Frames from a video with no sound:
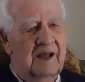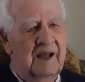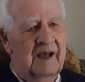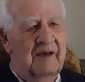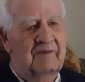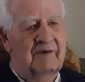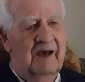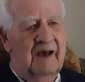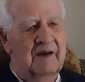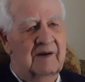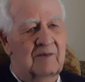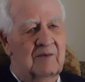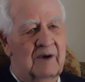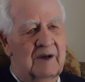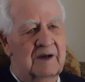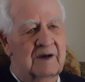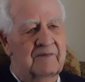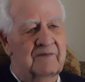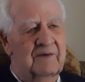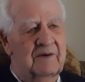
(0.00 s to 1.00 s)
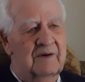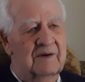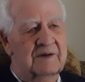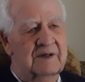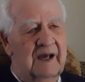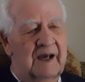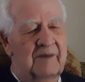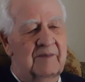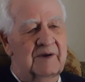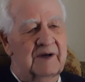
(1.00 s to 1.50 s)
have had a wonderful
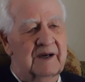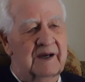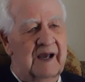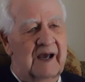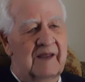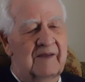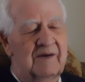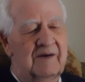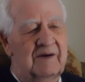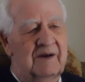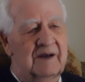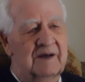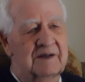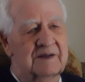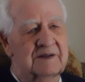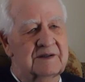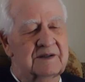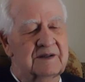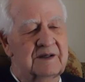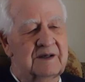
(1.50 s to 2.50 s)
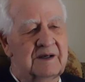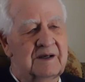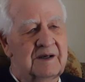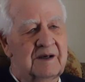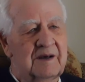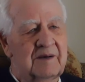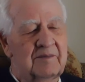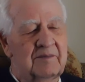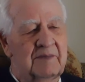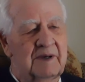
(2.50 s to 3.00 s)
time together, and
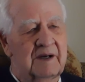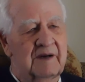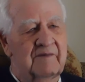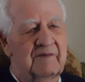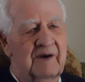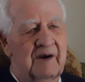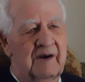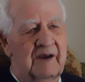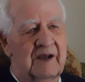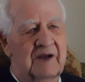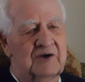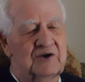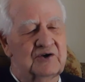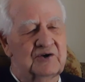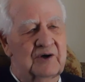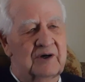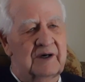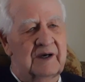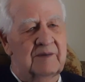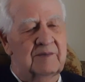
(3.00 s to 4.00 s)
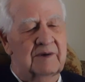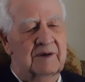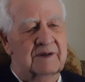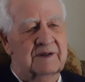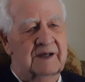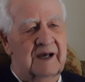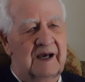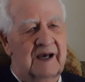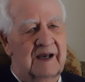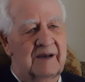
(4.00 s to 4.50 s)
been a very enjoyable
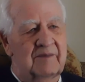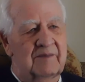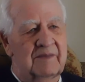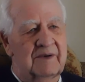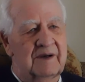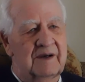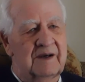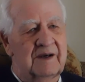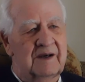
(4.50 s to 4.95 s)
time.